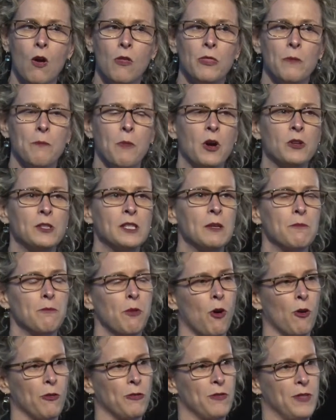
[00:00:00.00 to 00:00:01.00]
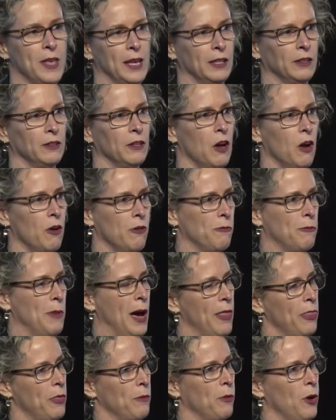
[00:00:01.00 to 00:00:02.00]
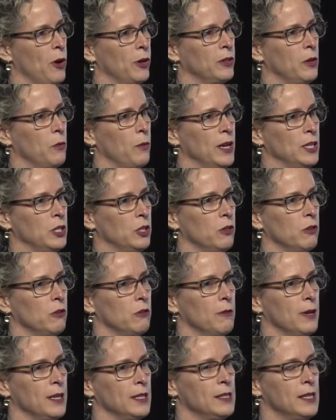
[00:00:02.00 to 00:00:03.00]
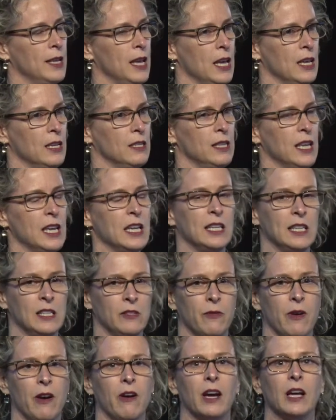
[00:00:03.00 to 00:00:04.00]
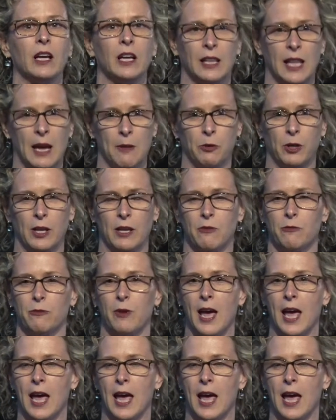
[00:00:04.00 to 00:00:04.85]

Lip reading: The most important thing about the work that we do is it is very collaborative,